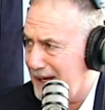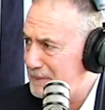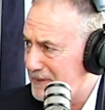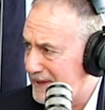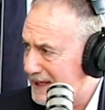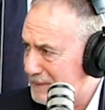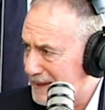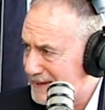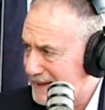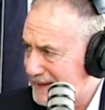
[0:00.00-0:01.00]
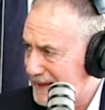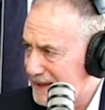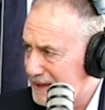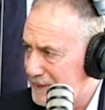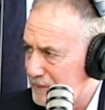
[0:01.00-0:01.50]
to think about that yet?
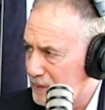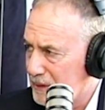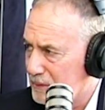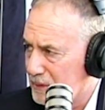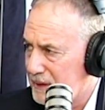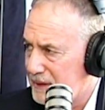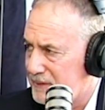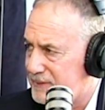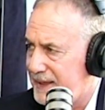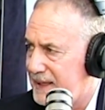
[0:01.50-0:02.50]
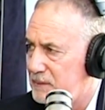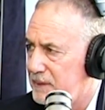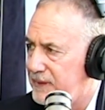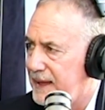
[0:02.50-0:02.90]
I mean, where do you stand with that?